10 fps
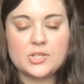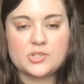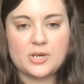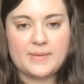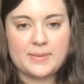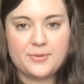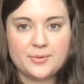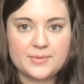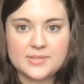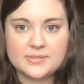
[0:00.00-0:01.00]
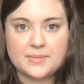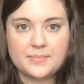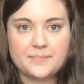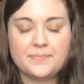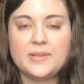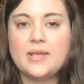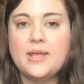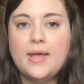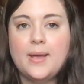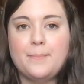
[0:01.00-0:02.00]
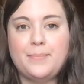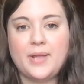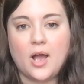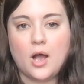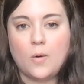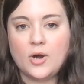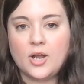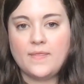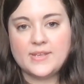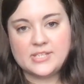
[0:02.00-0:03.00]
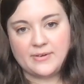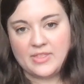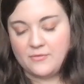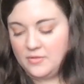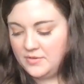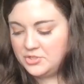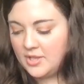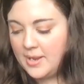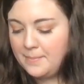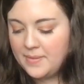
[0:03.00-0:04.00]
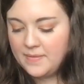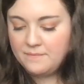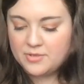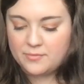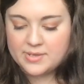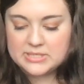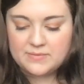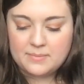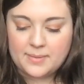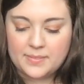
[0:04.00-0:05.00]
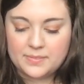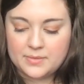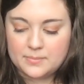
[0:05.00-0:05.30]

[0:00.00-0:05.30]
Sorry, my computer went to sleep. But yeah, I'll work on this around the 4th of July. But then for the rest of the month,